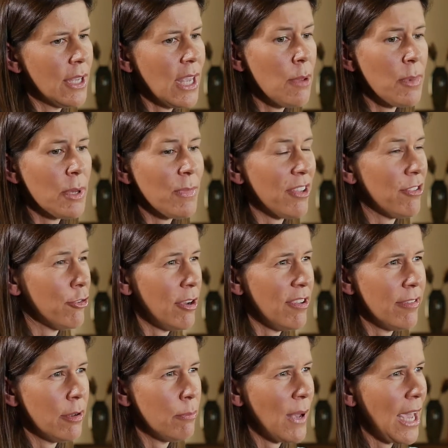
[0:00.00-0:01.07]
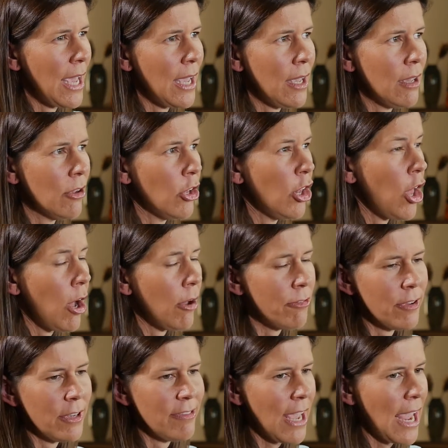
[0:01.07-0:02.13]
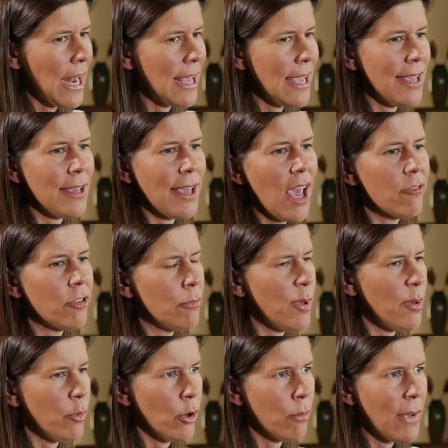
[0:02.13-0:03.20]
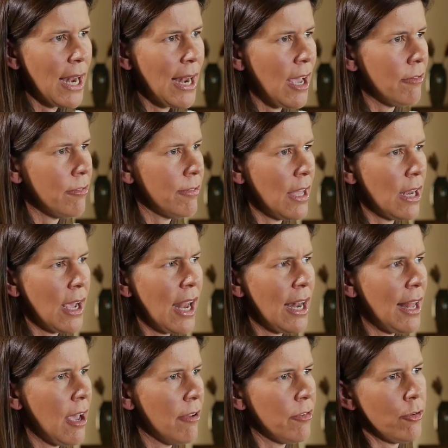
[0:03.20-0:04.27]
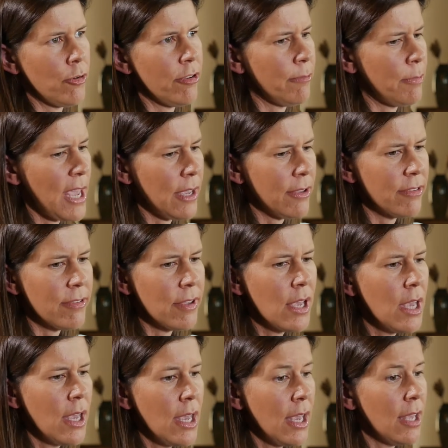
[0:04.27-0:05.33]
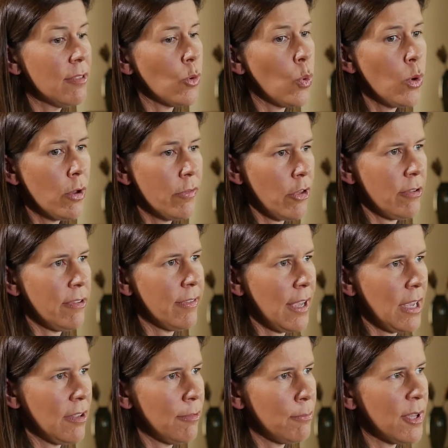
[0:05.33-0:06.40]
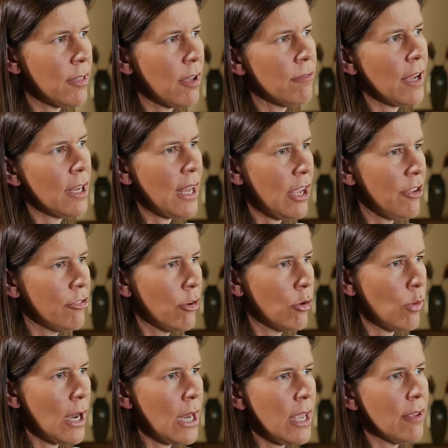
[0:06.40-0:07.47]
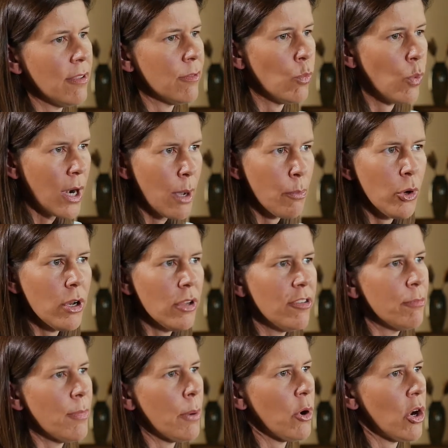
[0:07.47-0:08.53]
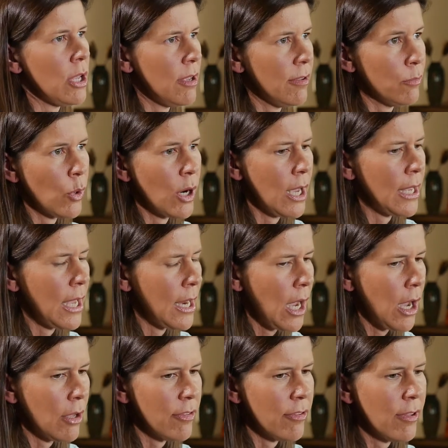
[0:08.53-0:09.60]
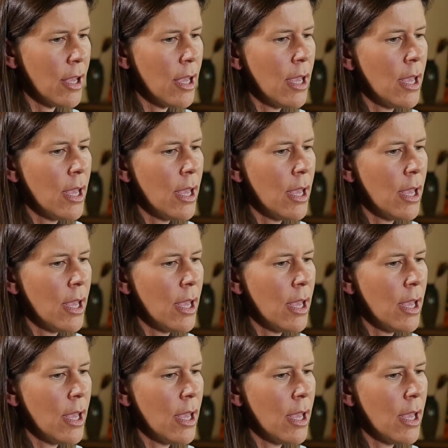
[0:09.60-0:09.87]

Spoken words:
keeping my stress at bay, laughing daily, having people in my life that I love and respect. It's all of those things, but the foundation really is what I put into my body is what I get out.